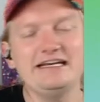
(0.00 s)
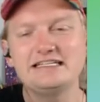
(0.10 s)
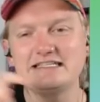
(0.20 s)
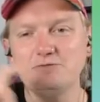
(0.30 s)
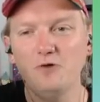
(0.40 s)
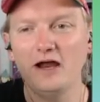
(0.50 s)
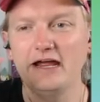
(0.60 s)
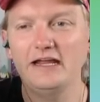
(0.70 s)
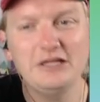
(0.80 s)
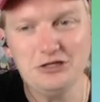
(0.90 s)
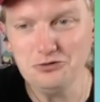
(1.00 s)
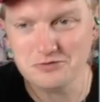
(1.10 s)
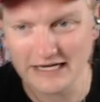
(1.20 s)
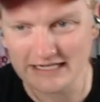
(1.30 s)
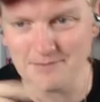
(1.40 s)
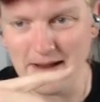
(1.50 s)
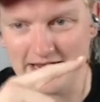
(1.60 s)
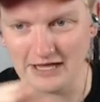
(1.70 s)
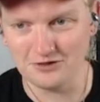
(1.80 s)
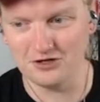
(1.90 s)
to see what you did to make
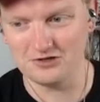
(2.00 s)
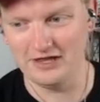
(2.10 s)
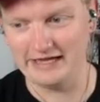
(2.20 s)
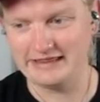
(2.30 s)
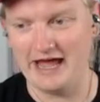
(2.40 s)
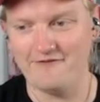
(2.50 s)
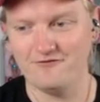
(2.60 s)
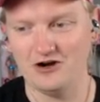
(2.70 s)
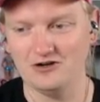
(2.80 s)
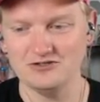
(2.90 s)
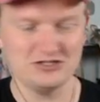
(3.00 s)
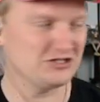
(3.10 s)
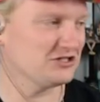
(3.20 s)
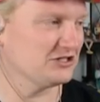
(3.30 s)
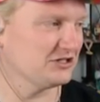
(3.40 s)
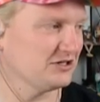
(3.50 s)
it look like that first.